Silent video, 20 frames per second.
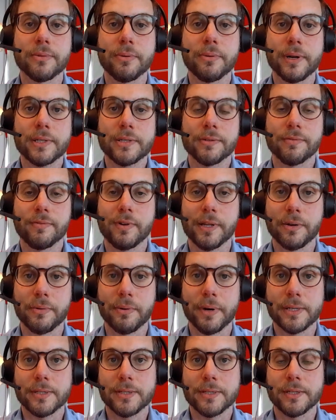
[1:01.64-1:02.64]
aggressively
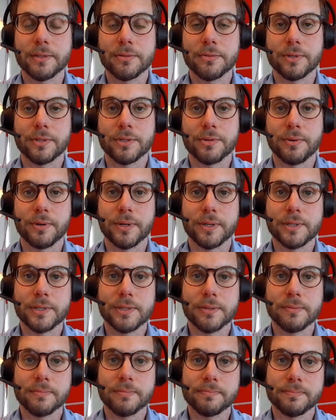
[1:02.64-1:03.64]
raised interest
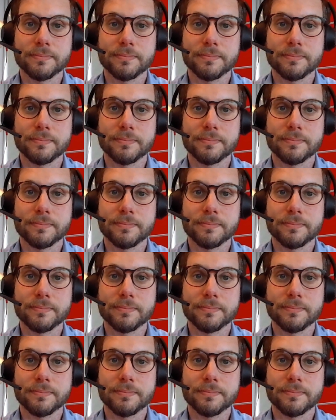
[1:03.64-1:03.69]
rates.